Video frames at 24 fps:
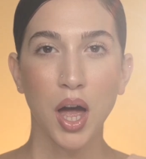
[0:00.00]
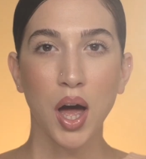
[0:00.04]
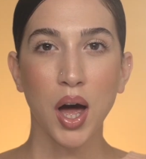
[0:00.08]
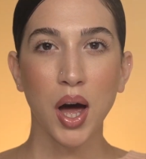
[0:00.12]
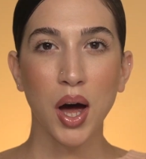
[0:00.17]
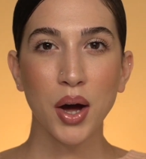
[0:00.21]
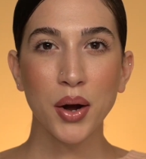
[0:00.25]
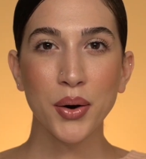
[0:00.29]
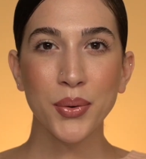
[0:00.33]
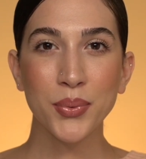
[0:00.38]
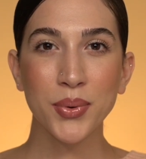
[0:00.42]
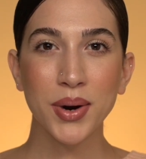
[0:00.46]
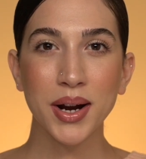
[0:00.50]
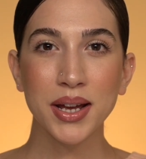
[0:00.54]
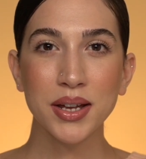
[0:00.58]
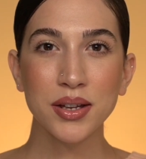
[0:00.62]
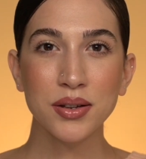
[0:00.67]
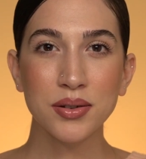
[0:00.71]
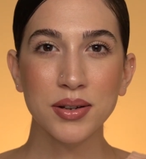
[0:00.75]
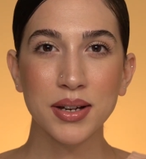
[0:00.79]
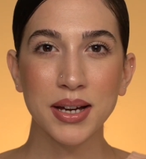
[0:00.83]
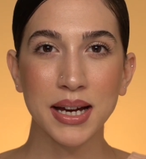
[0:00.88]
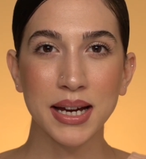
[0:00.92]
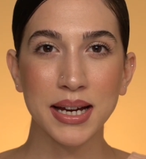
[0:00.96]

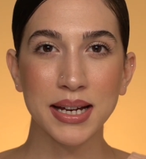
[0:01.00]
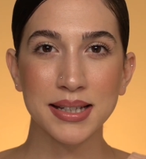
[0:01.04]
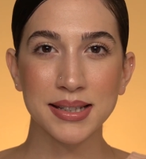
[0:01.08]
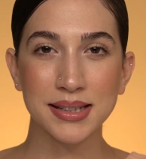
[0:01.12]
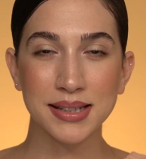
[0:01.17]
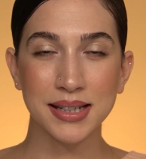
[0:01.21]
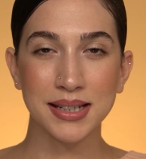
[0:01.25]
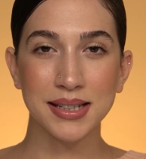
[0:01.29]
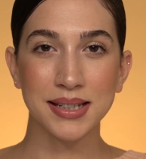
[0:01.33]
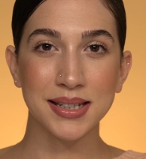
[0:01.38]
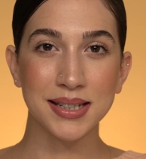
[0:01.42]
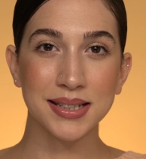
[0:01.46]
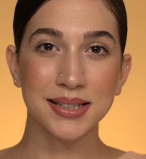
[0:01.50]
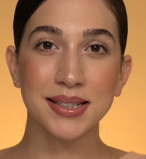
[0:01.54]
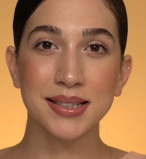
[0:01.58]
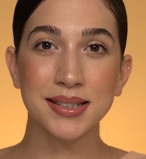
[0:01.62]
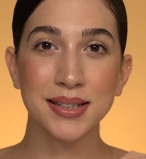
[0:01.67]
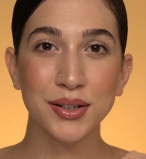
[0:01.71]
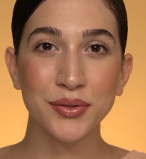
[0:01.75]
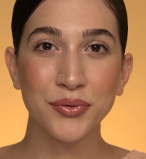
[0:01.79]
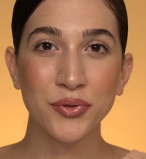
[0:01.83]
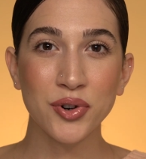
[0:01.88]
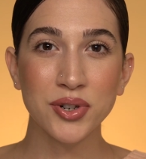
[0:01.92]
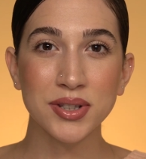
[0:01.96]
Alright you guys, and this
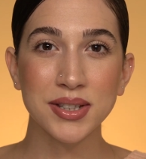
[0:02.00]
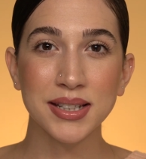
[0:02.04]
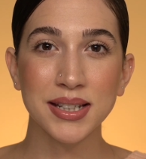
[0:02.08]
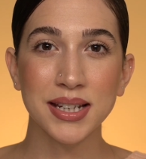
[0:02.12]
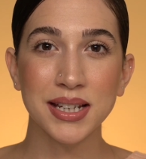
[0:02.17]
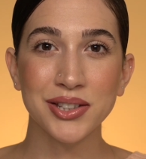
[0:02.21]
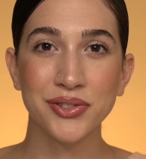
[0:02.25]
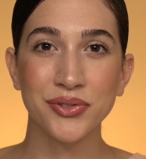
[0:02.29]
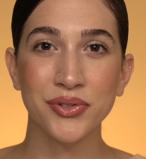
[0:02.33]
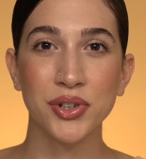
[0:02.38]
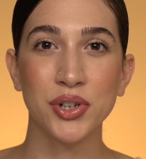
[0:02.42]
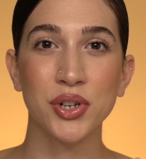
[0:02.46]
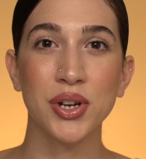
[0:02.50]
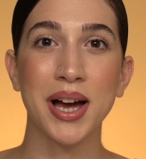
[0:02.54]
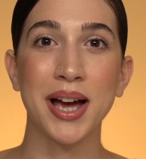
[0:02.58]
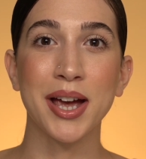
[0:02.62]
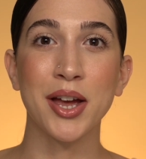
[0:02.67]
is it for today's video.